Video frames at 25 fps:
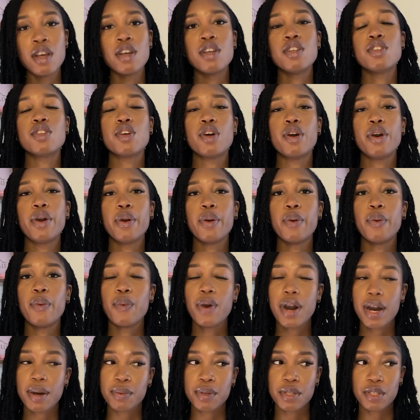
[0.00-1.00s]
So
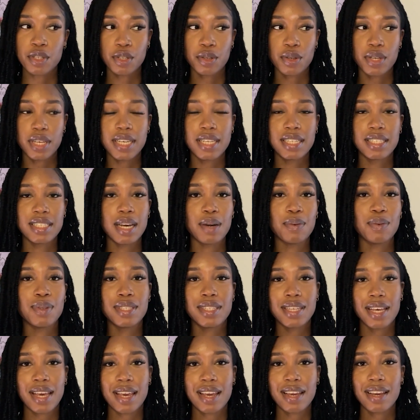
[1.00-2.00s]
what I would do is I would
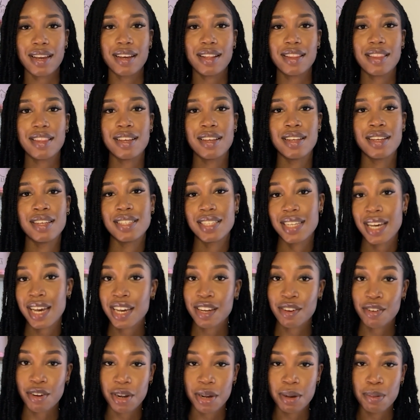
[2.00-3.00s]
take the
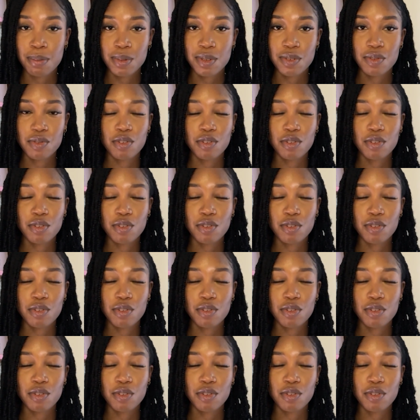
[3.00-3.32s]
diagrams